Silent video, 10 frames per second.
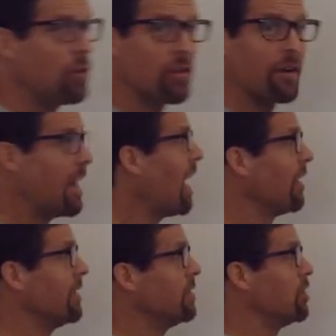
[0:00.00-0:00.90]
use our
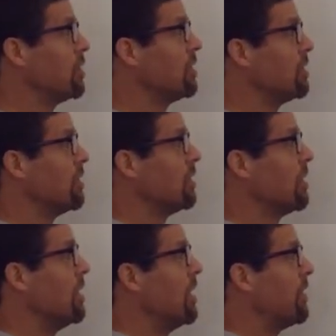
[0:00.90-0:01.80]
knowledge
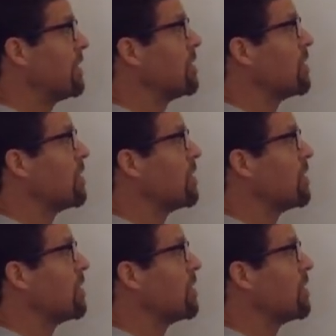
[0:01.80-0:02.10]
that the